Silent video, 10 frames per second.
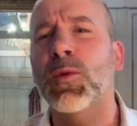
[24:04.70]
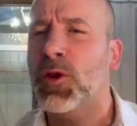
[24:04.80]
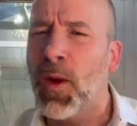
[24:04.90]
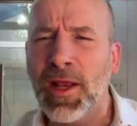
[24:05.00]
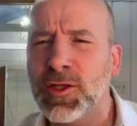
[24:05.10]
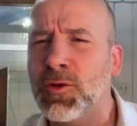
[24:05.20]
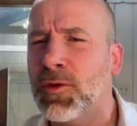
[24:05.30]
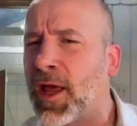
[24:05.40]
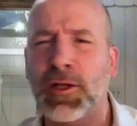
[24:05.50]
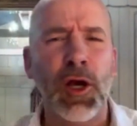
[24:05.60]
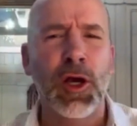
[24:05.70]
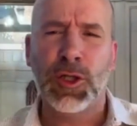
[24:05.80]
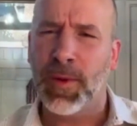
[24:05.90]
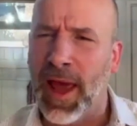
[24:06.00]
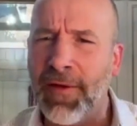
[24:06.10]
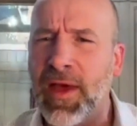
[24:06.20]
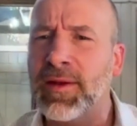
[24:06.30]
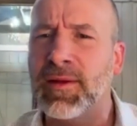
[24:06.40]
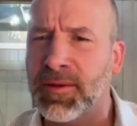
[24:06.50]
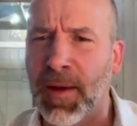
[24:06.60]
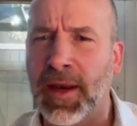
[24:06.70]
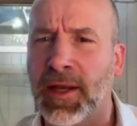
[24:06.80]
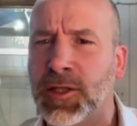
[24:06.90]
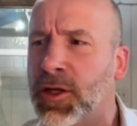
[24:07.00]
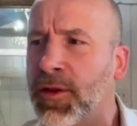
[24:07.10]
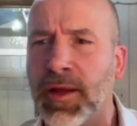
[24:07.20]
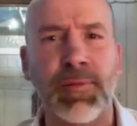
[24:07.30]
You want to do like, should we have that that